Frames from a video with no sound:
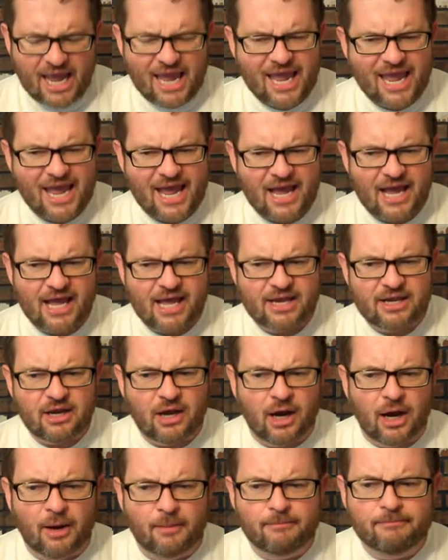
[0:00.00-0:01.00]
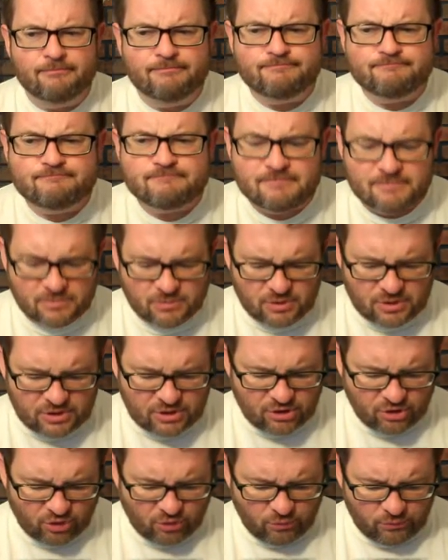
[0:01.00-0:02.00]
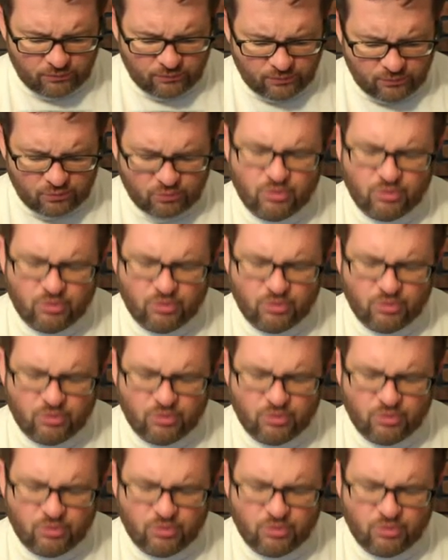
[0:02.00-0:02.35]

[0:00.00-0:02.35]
And, um, you know,